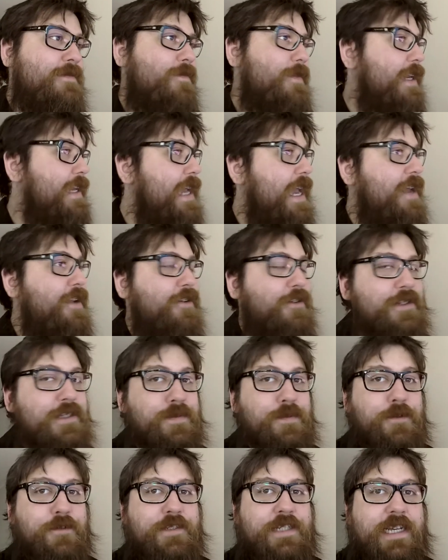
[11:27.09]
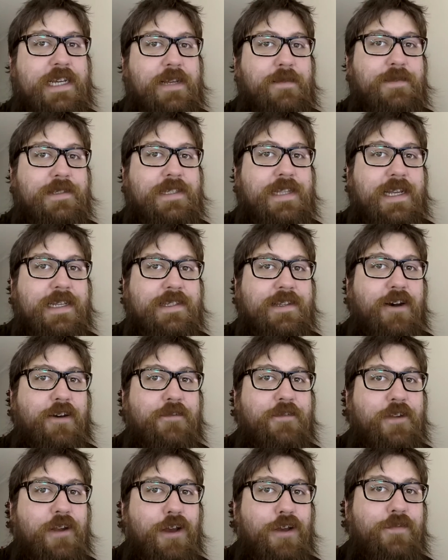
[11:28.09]
Again, on small teams, there's
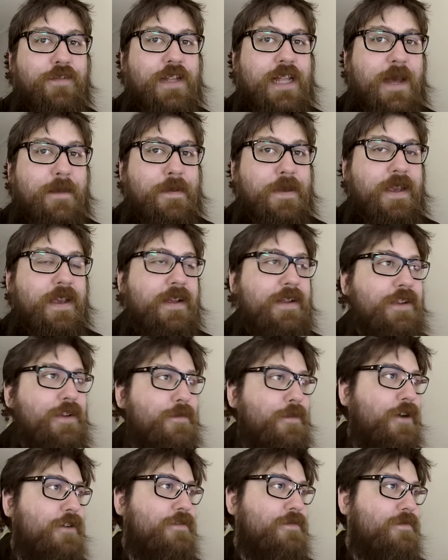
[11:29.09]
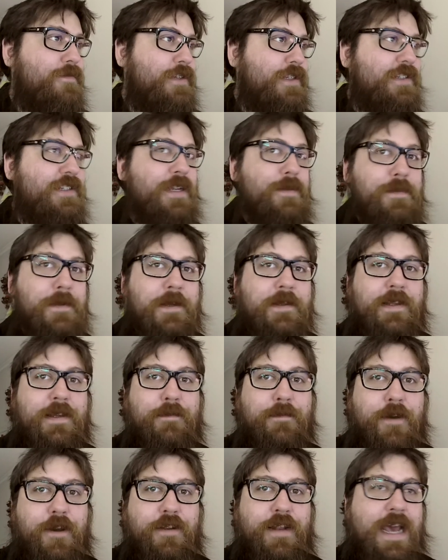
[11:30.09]
often overlap here. You typically
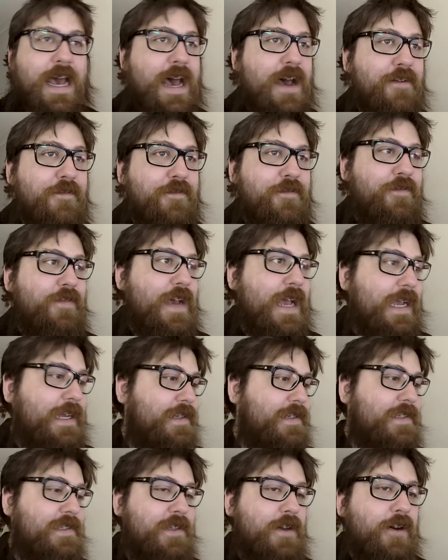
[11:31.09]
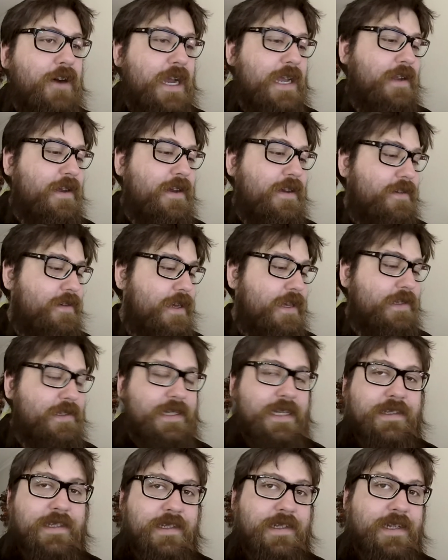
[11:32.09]
won't have a designer, a
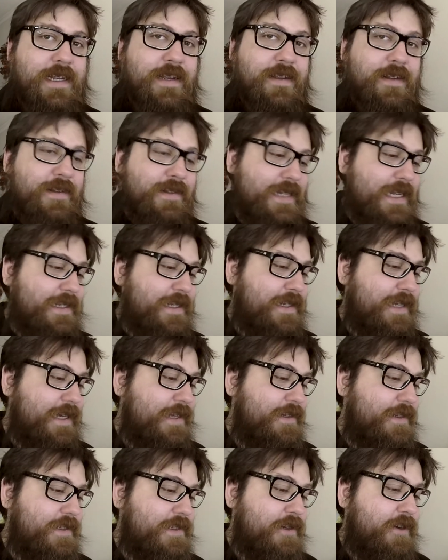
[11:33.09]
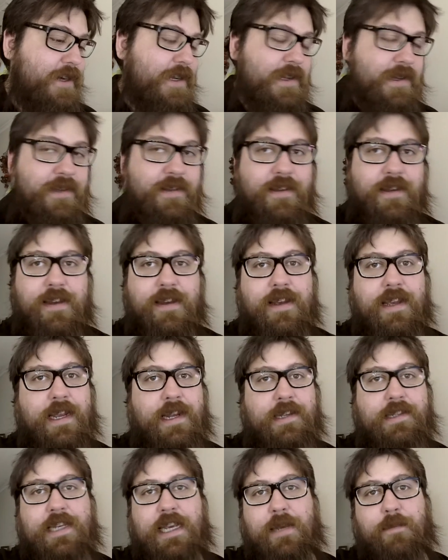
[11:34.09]
designated designer in
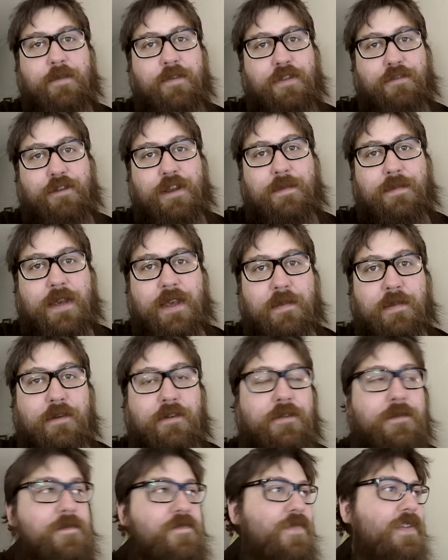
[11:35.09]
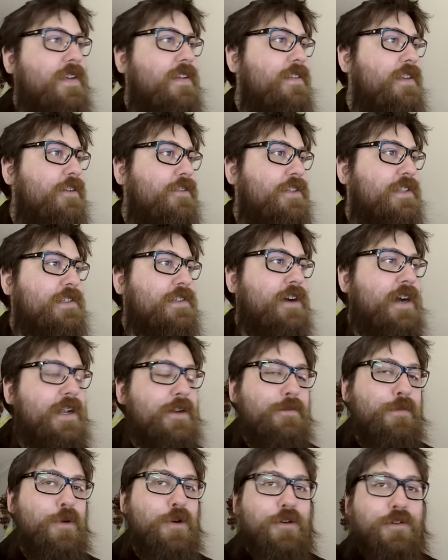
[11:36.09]
a team of 3 people. Your
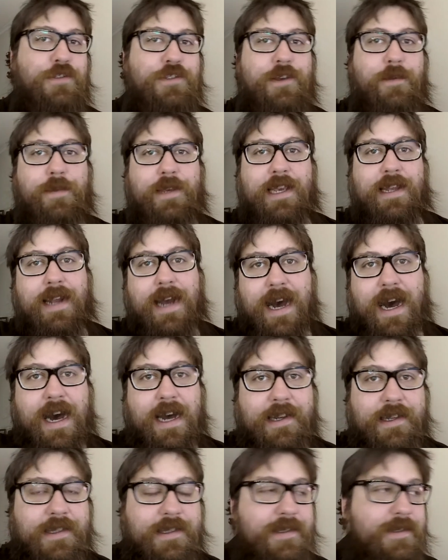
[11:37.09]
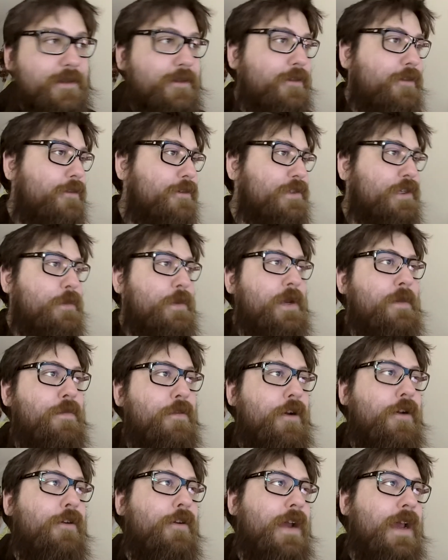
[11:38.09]
designer will also be an artist or also be a
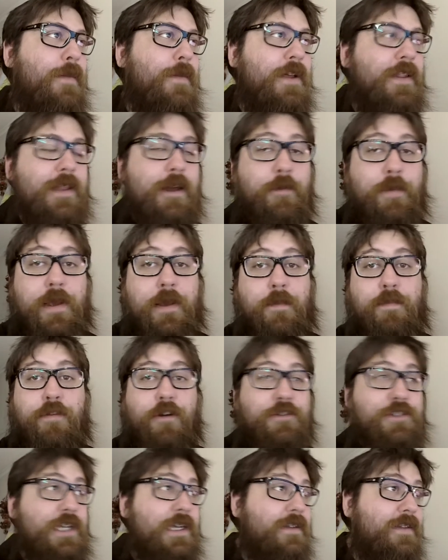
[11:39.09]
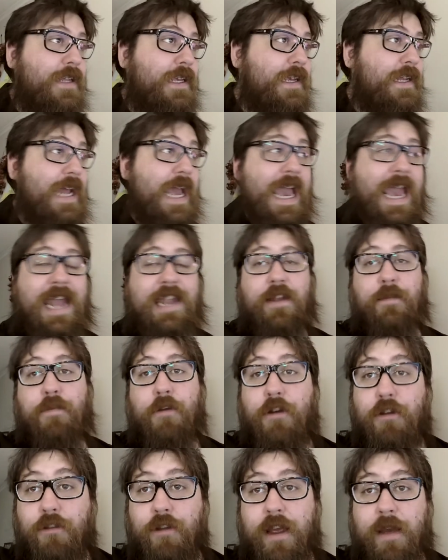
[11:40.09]
programmer. There'll be a project lead and a
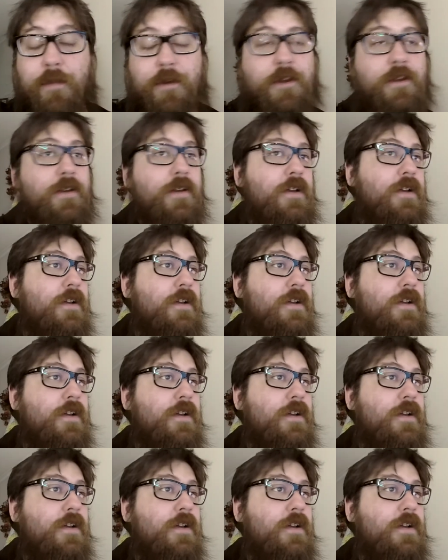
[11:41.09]
programmer.